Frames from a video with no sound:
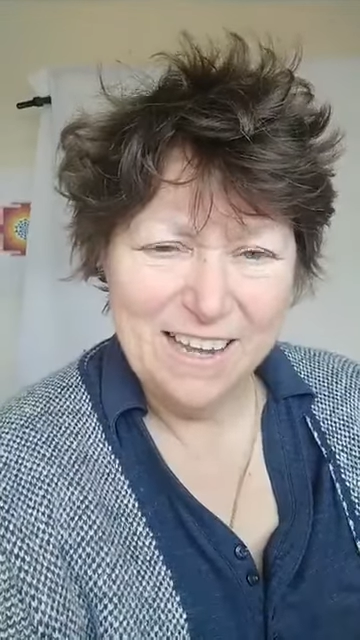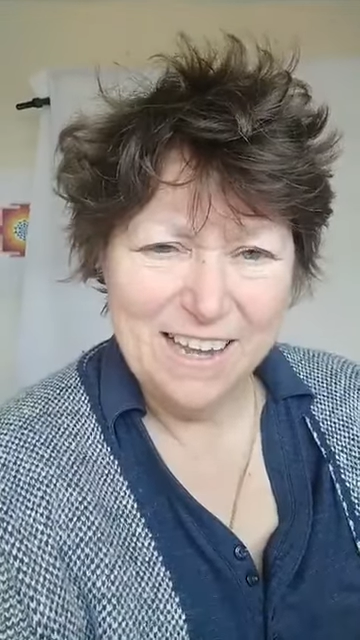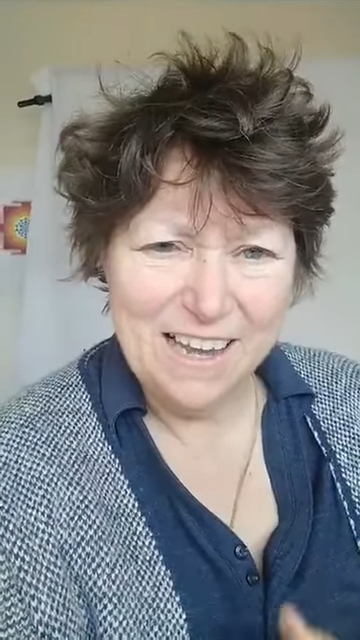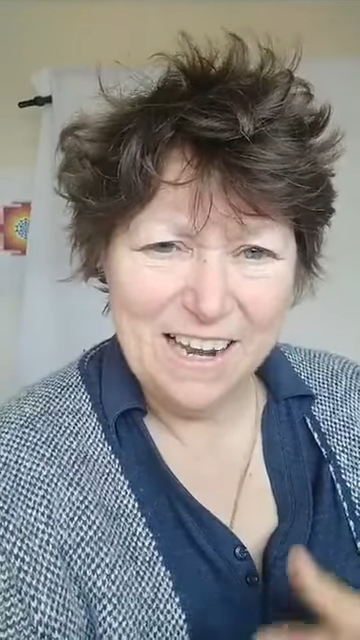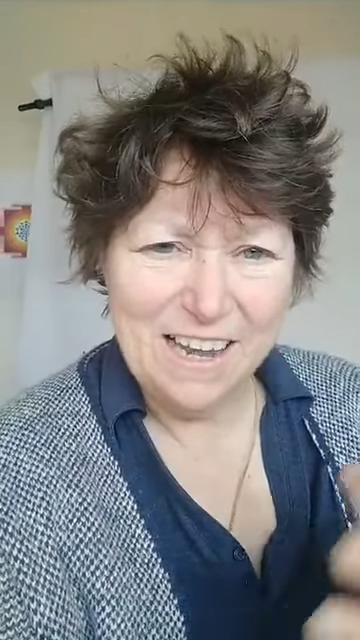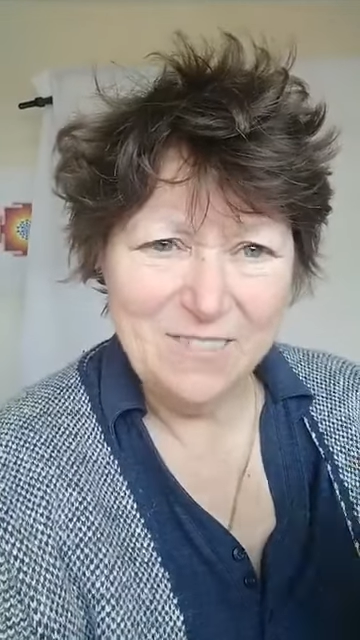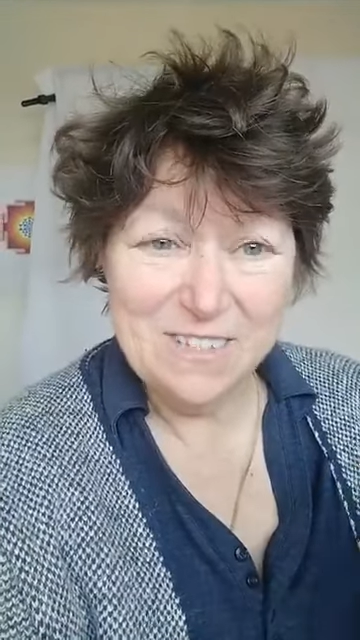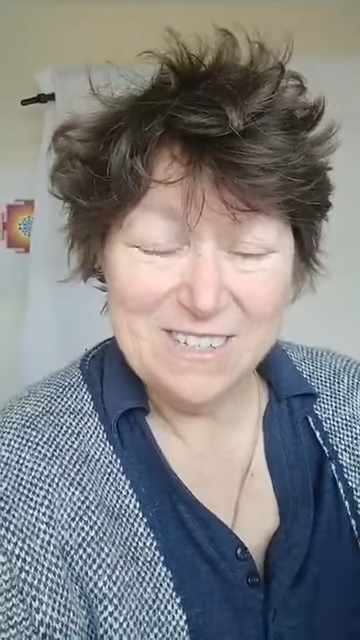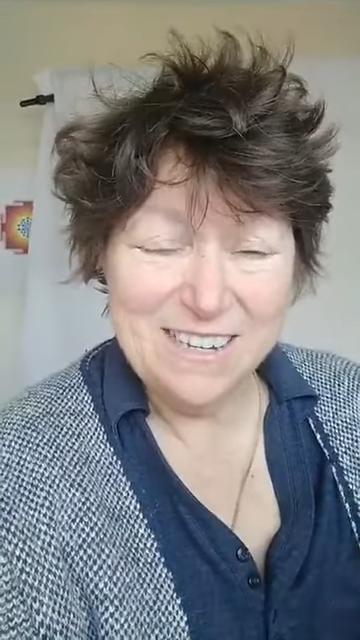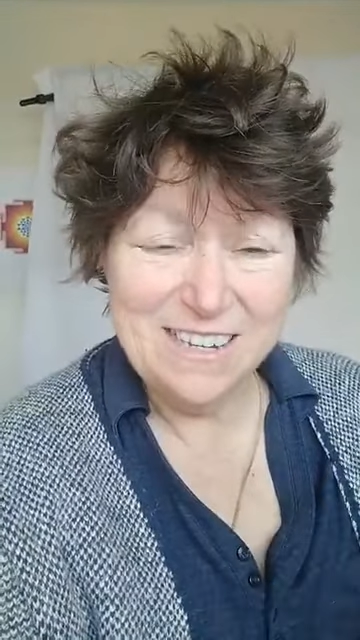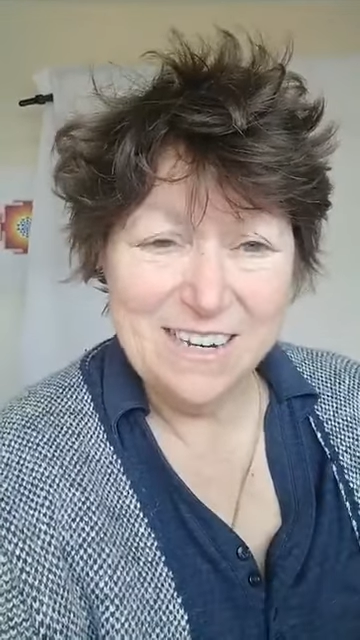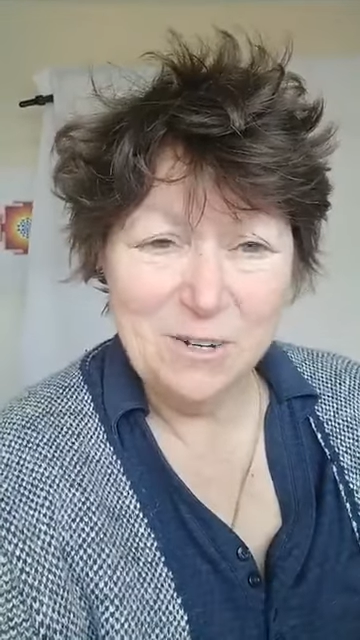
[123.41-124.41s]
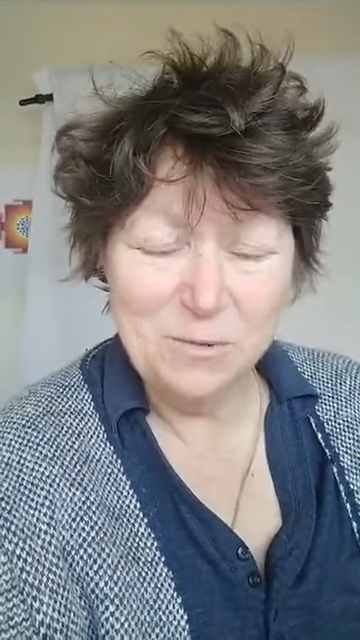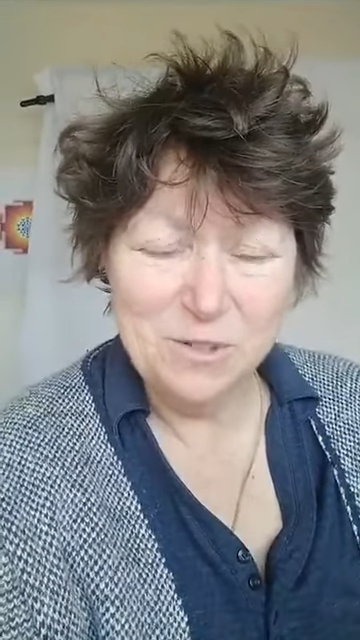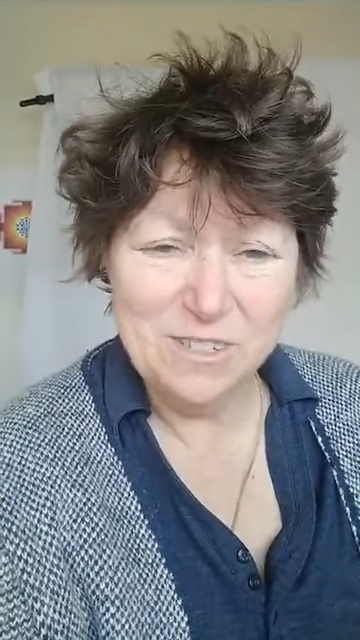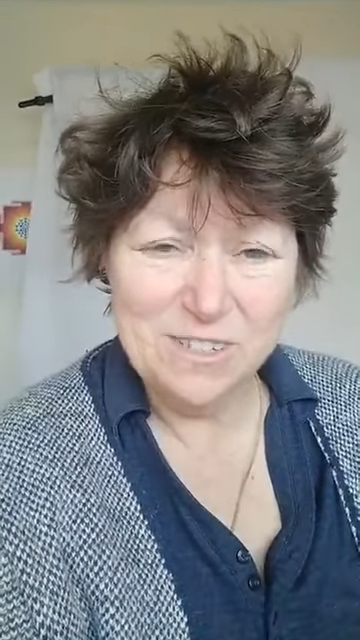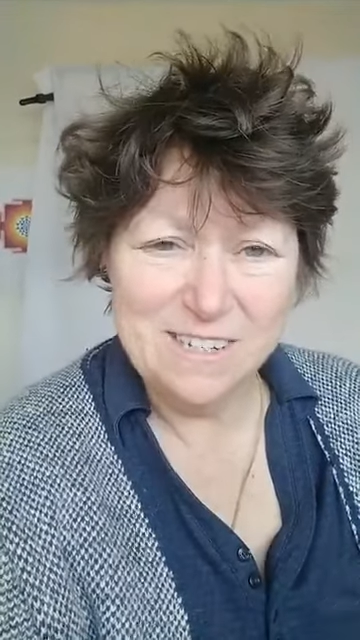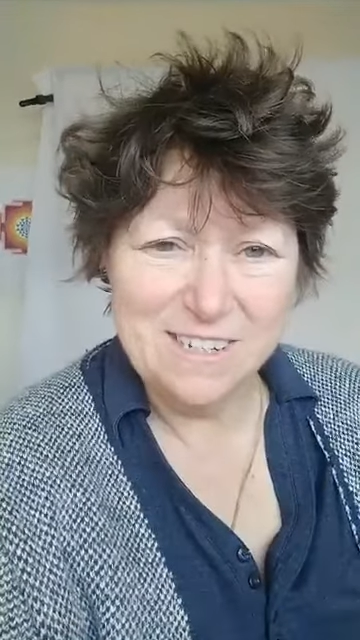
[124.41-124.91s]
and I haven't seen any
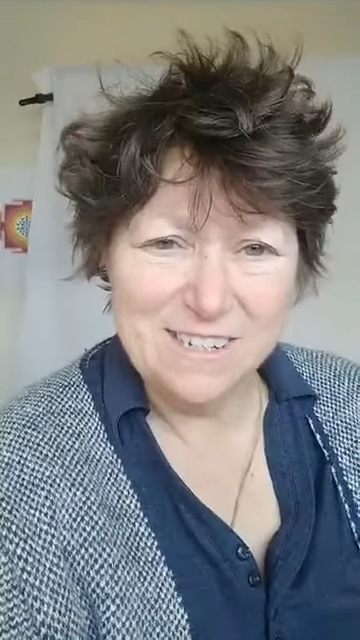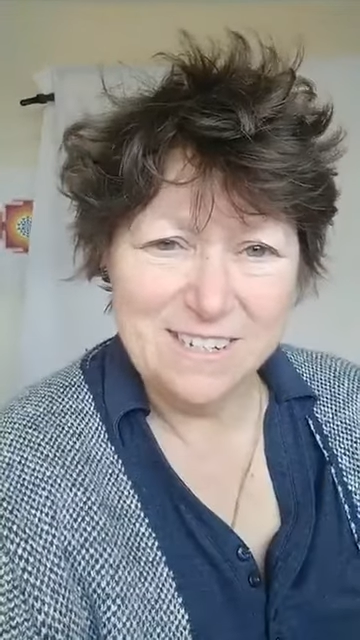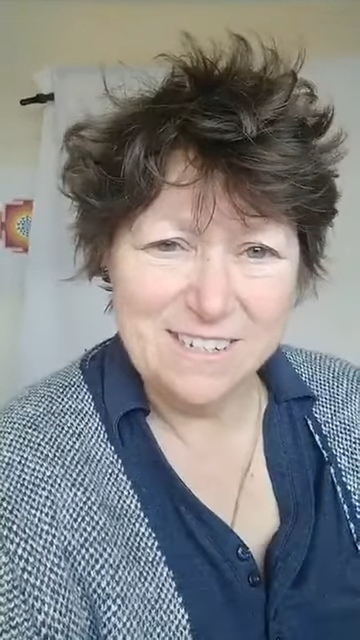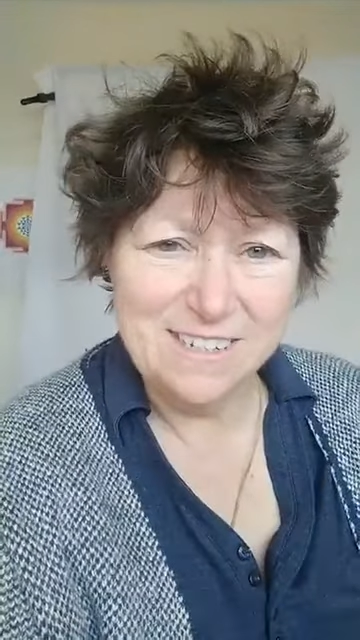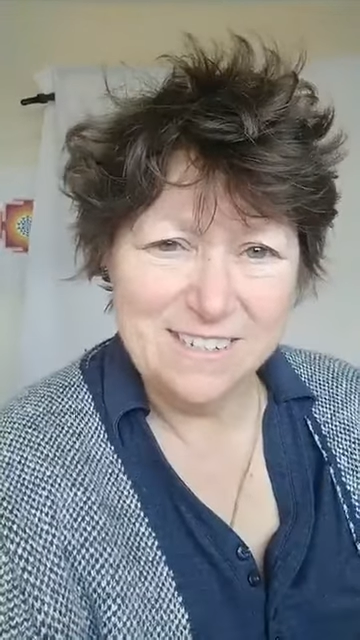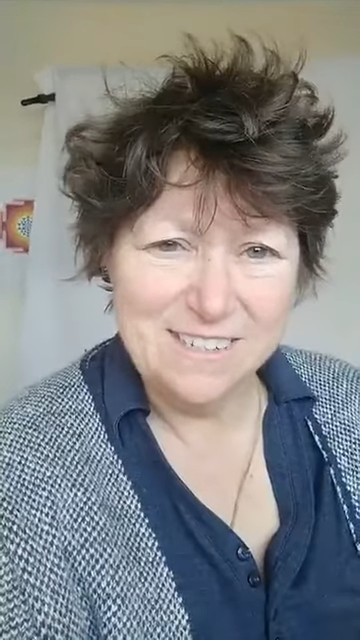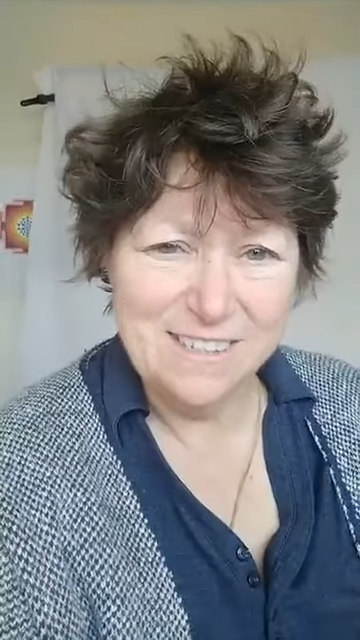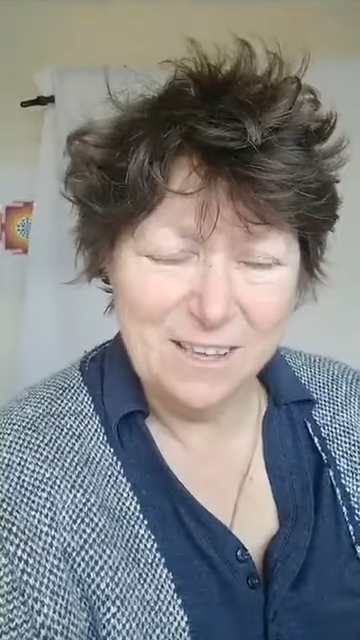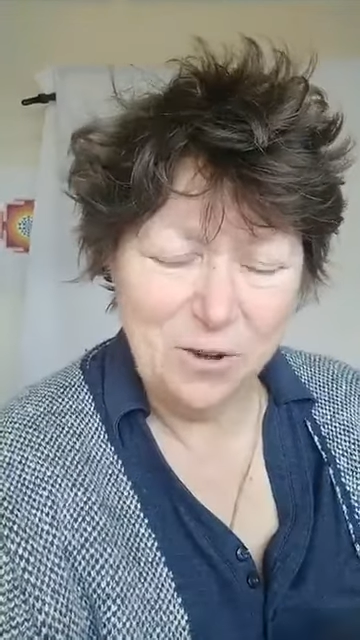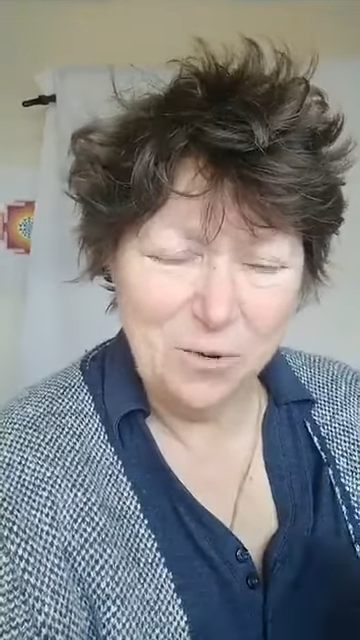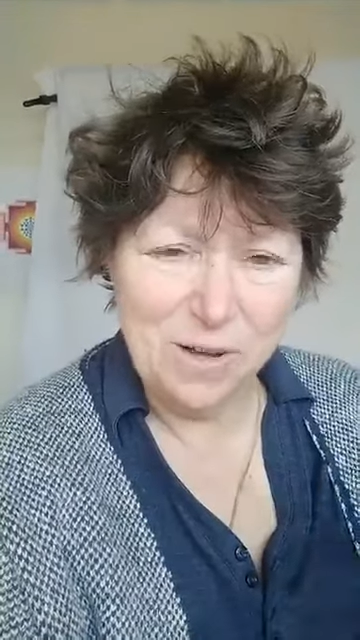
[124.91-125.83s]
real statistics in the